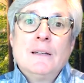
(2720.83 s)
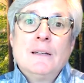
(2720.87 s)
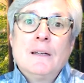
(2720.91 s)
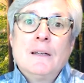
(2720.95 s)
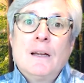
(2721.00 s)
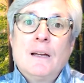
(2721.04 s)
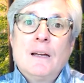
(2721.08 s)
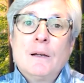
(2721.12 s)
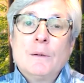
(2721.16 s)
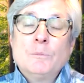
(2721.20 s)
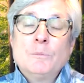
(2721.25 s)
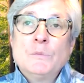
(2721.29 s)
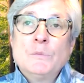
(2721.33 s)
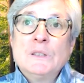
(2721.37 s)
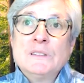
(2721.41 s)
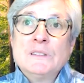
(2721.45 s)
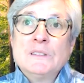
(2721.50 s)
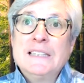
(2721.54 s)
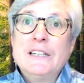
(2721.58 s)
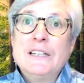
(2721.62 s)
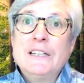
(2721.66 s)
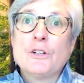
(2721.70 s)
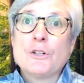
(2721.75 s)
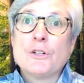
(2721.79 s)

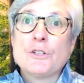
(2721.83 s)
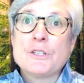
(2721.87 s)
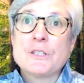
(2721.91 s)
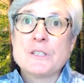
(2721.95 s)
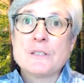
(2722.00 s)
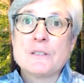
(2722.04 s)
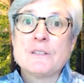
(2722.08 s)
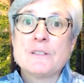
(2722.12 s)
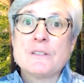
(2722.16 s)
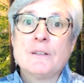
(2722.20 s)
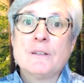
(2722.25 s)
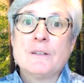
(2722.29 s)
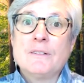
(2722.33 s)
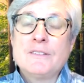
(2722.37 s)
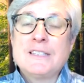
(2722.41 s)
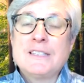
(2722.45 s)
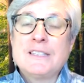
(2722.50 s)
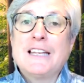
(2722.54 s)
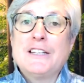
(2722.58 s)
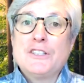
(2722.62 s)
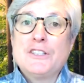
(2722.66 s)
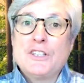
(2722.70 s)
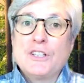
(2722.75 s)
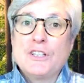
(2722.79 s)
Leaders
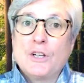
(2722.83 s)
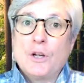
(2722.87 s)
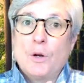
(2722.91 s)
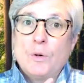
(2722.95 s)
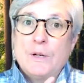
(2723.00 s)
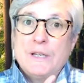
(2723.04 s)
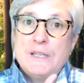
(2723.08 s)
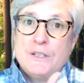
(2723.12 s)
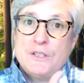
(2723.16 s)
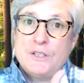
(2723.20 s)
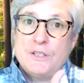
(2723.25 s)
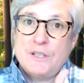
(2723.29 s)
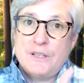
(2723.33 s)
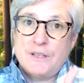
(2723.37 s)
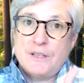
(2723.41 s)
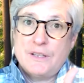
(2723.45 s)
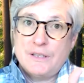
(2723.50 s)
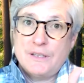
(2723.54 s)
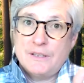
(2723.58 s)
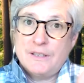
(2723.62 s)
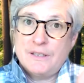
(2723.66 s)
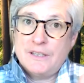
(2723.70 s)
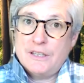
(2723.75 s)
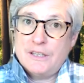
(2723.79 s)
tend to go into
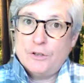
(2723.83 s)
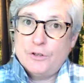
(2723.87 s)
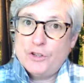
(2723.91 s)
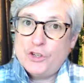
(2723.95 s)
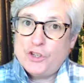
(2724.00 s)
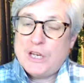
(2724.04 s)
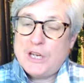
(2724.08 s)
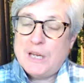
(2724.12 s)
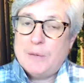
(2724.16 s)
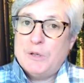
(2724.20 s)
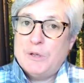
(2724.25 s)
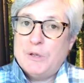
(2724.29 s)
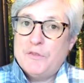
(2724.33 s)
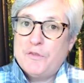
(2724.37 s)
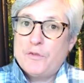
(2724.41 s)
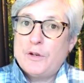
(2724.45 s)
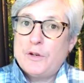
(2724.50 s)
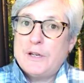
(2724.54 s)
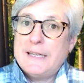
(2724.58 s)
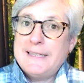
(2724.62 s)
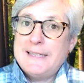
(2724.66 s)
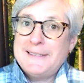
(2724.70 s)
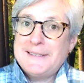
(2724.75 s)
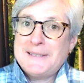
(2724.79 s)
the guilt, shame, and
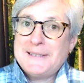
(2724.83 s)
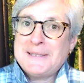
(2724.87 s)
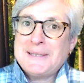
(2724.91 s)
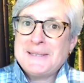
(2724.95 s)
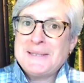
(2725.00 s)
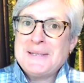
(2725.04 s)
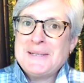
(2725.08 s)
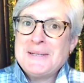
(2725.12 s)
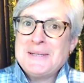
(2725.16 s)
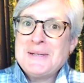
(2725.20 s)
freeze